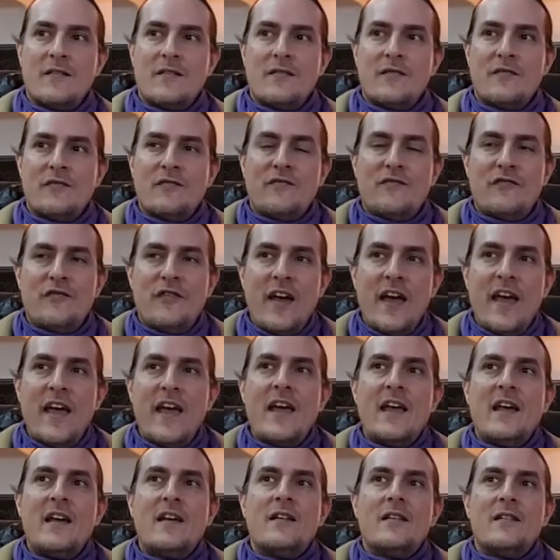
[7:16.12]

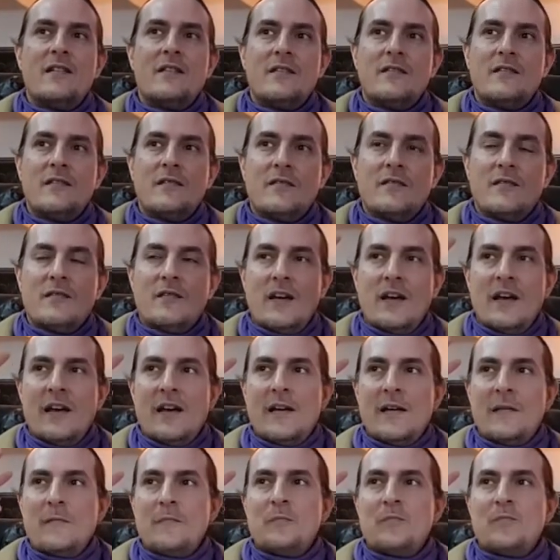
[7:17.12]
vague
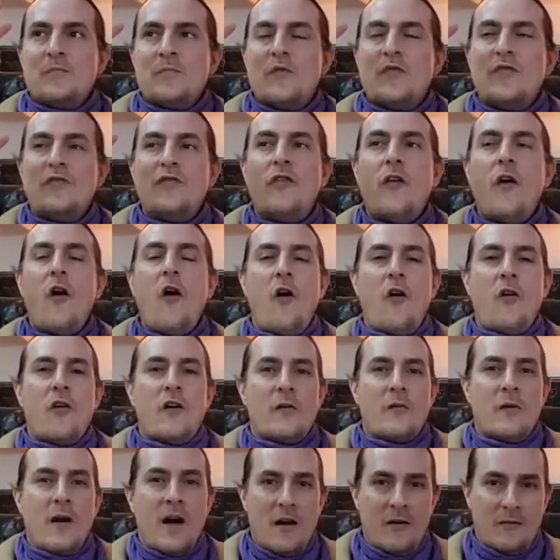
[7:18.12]
um, fog
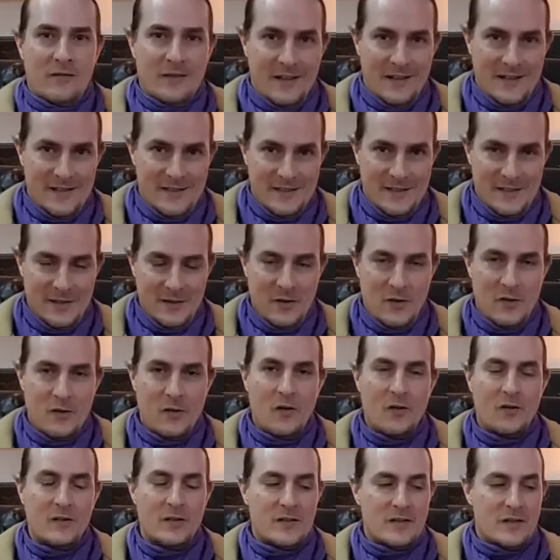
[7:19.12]
around us, you know,
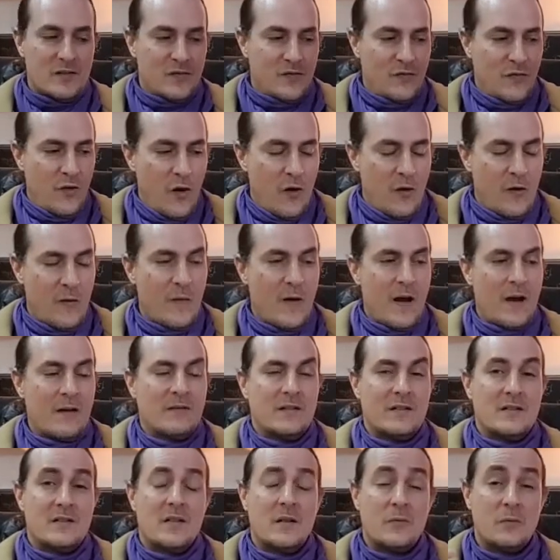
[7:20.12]
all this fog
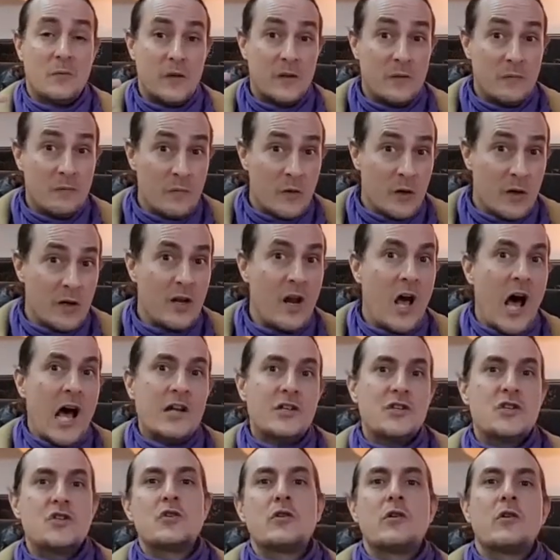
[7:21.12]
around us that we, we're
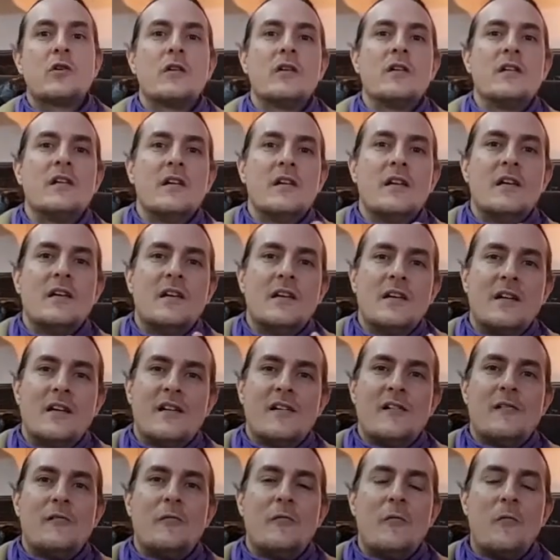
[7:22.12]
not sure
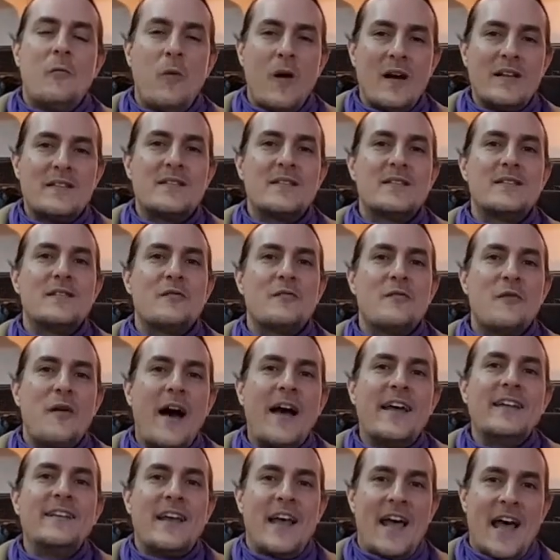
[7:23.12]
what's the
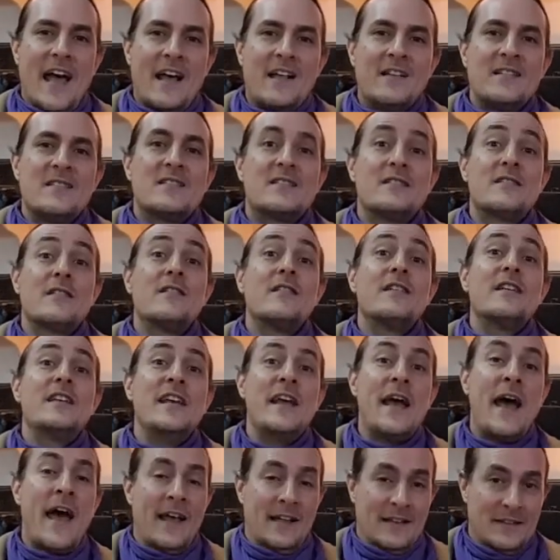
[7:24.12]
right answer
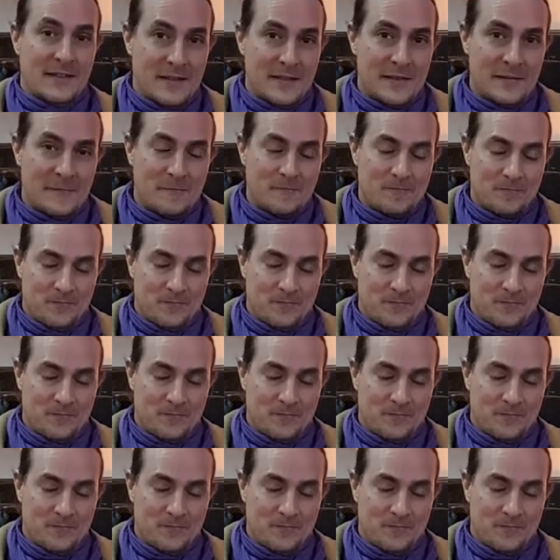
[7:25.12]
yet.